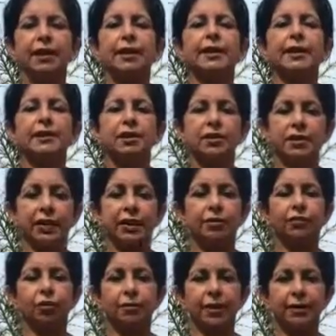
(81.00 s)
getting ready
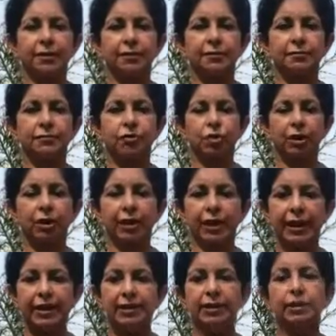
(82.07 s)
for bed. So in
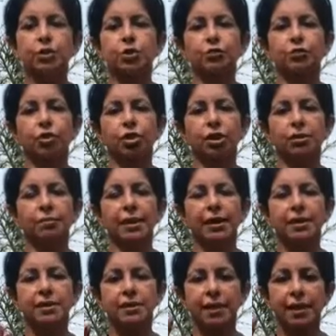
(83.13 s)
that 30 to 40
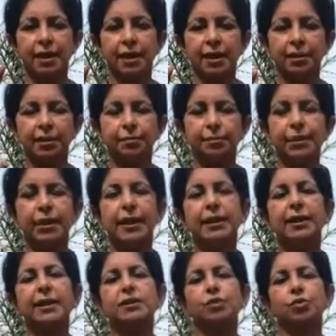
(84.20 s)
minutes, the brain
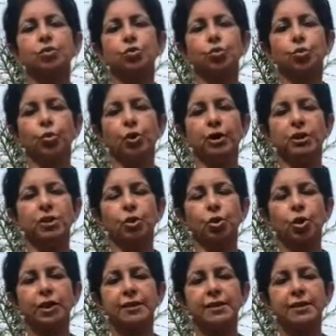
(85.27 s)
needs to do what is
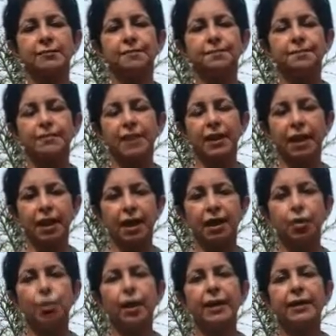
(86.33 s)
called as an
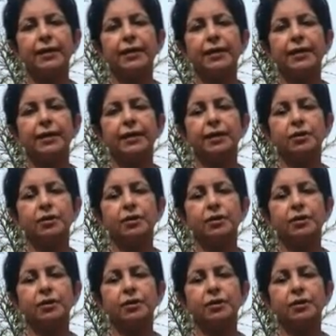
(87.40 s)
unwinding,